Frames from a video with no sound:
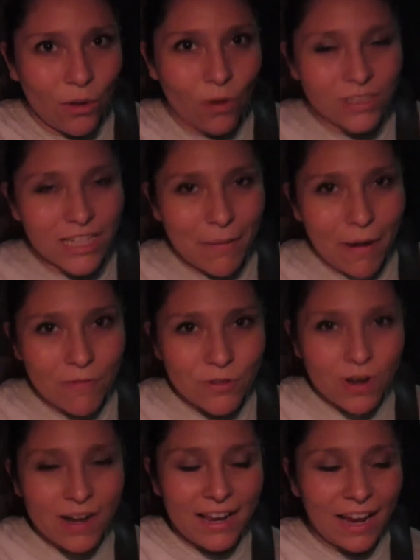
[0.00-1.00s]
whole time I was
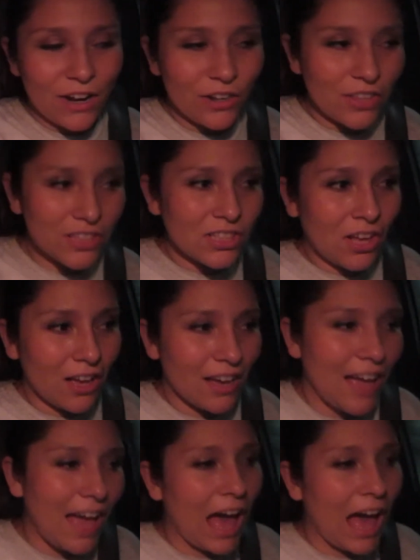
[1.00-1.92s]
running, I heard the song,